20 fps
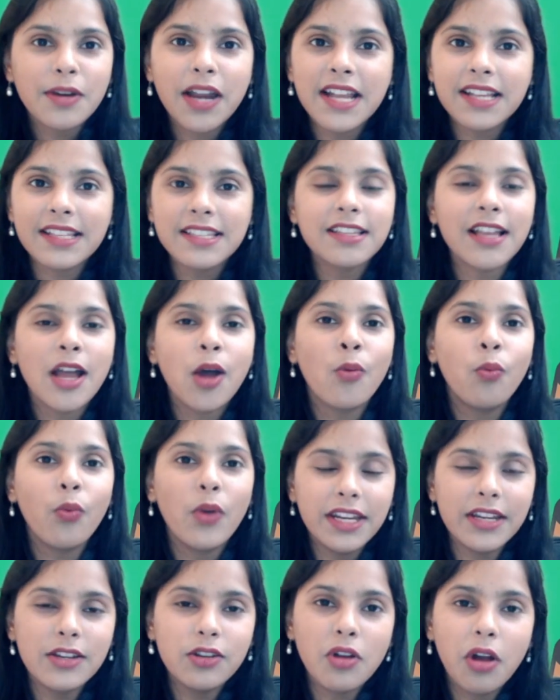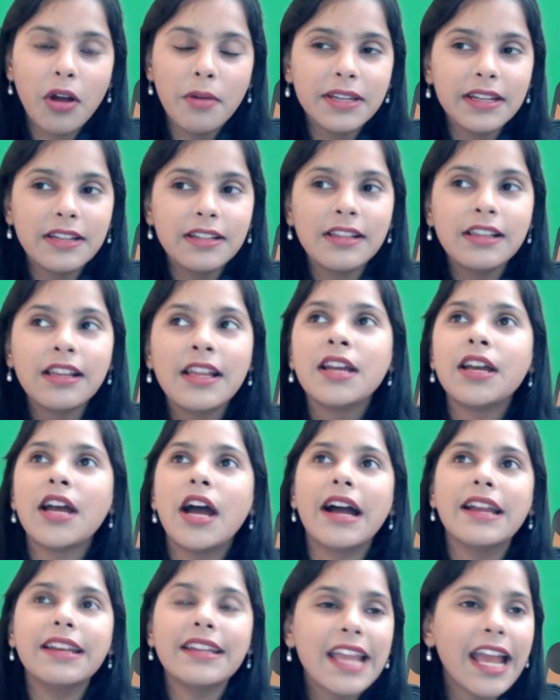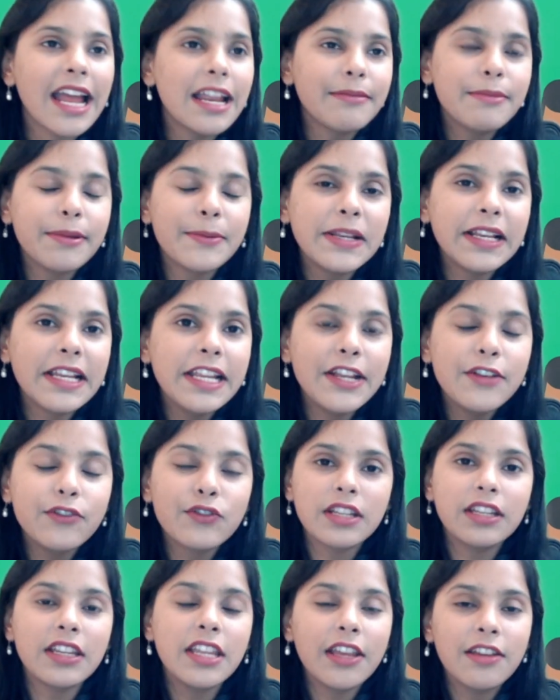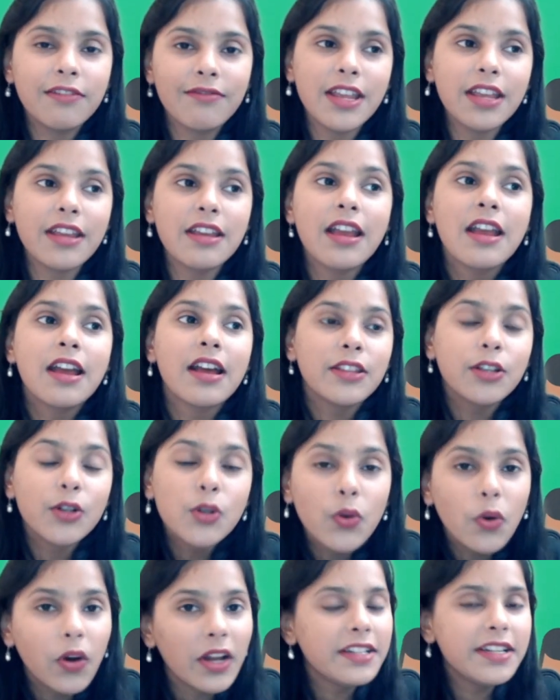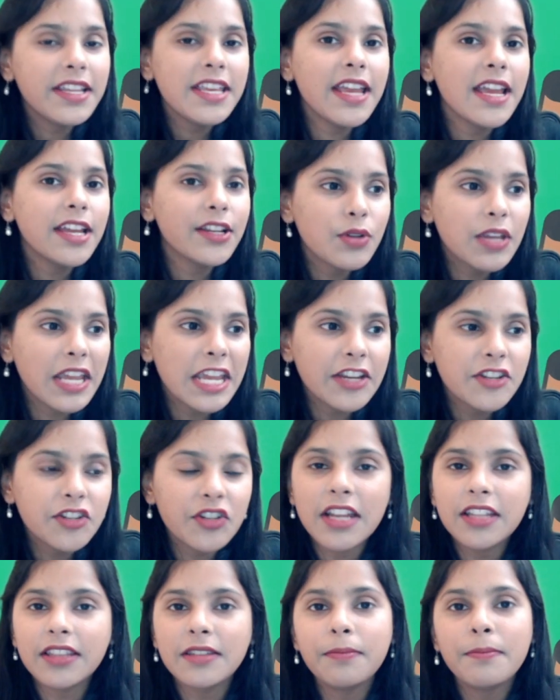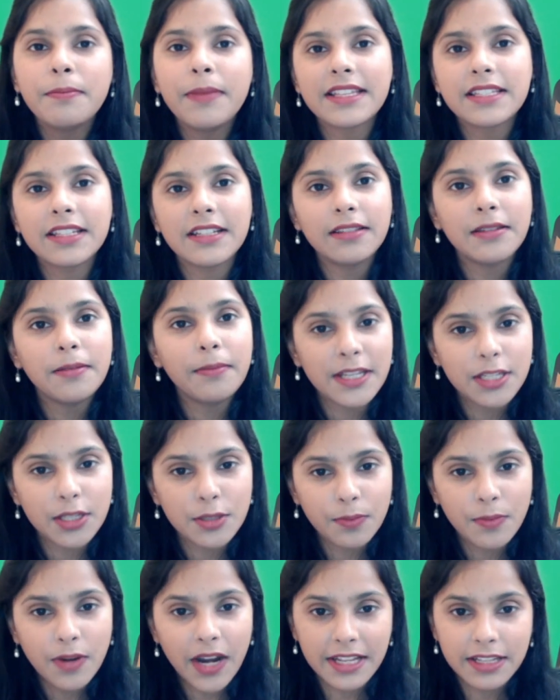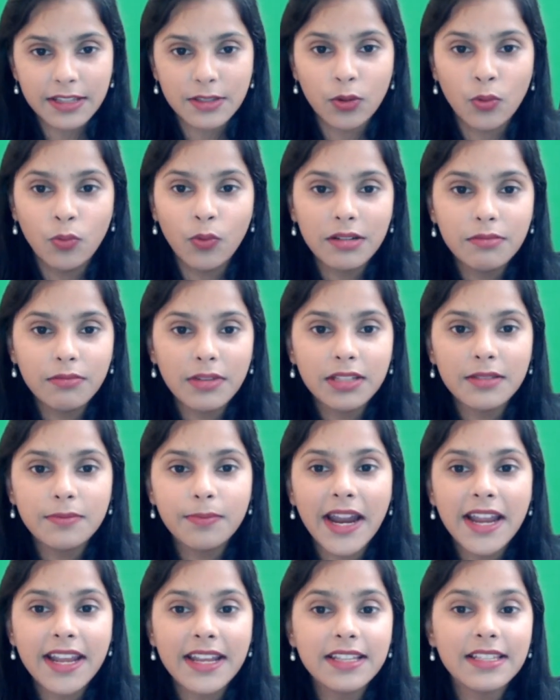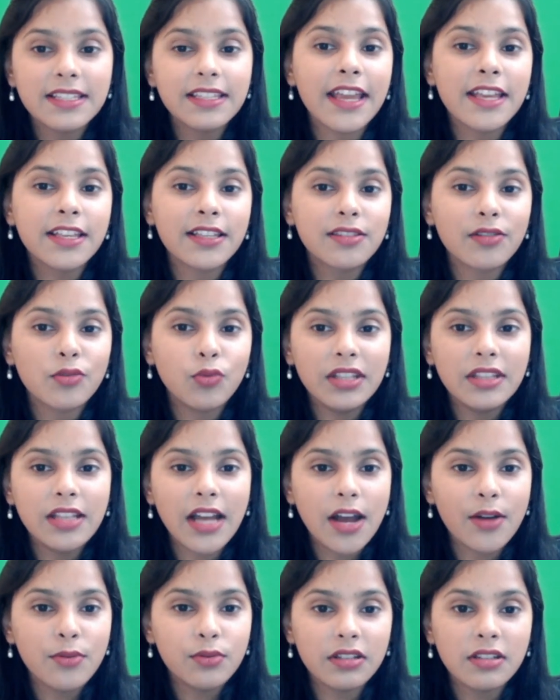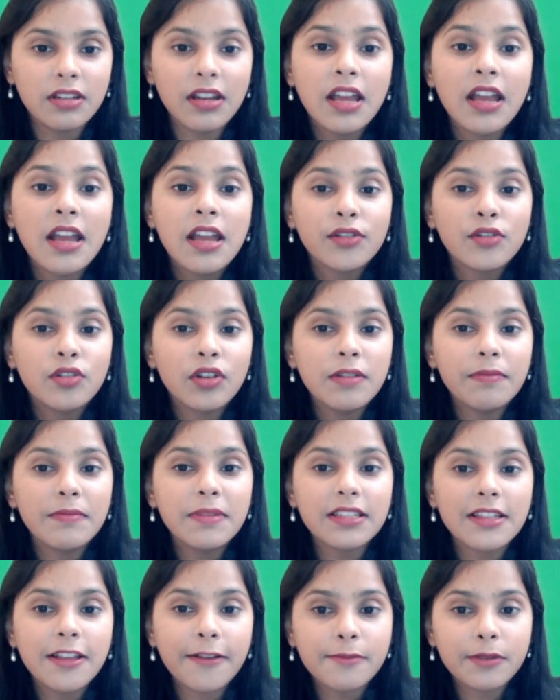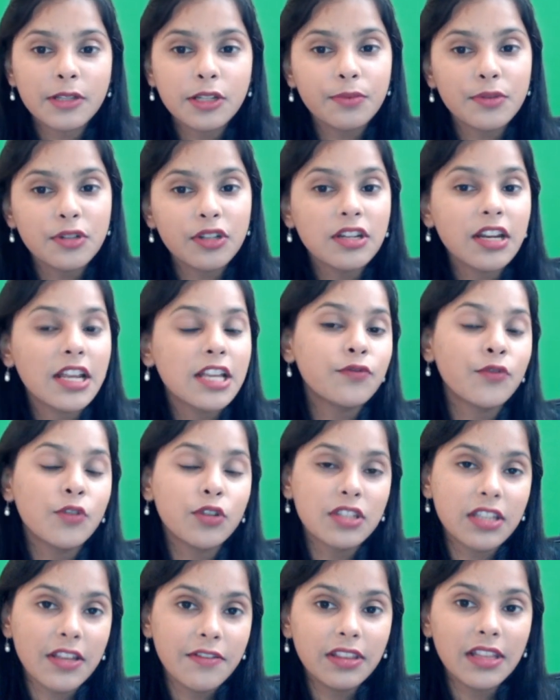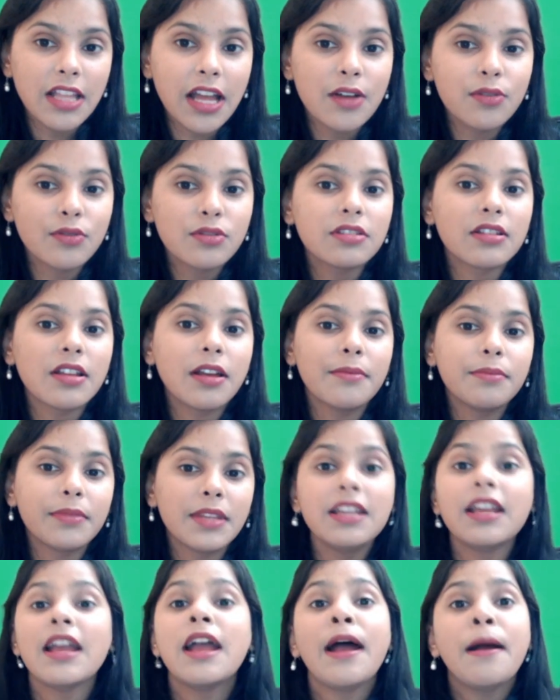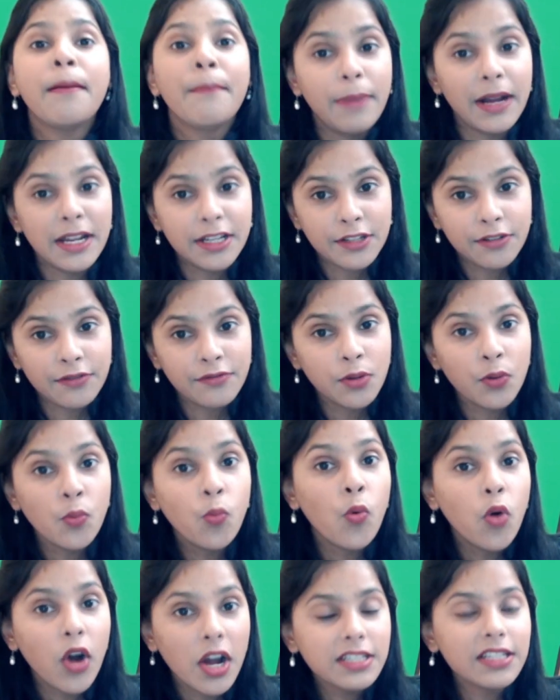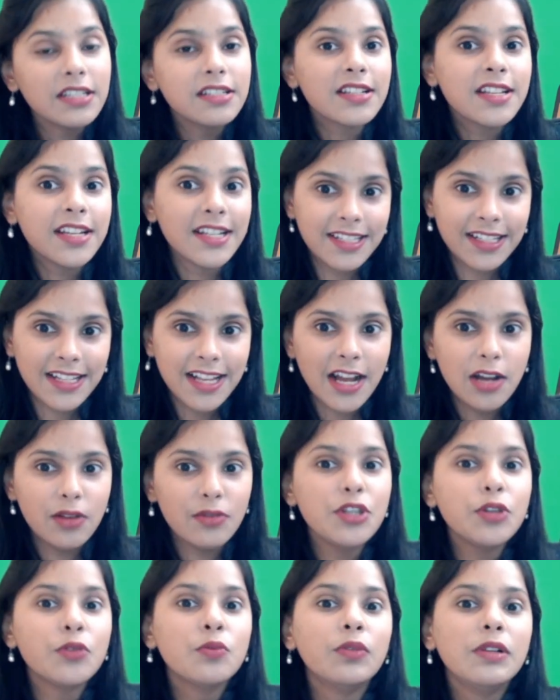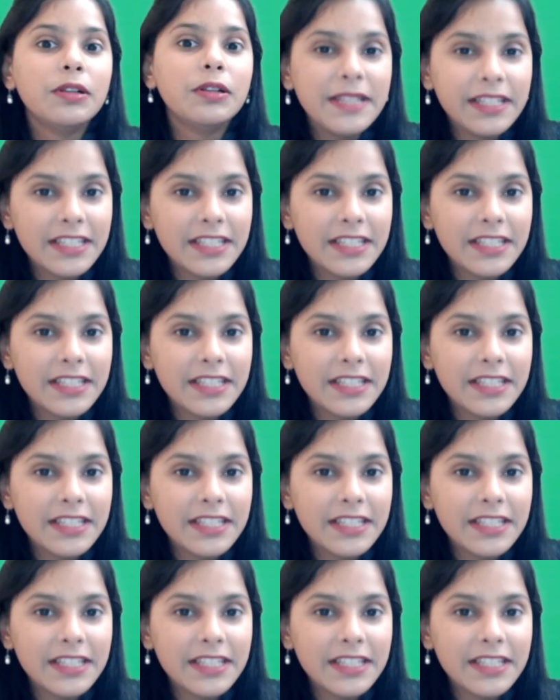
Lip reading: prices are very nominal. Unacademy believes in giving the quality education at the best price. So 1 month price is 3,000, 3 month subscription is for 7,000 something. But if you want discount, you will be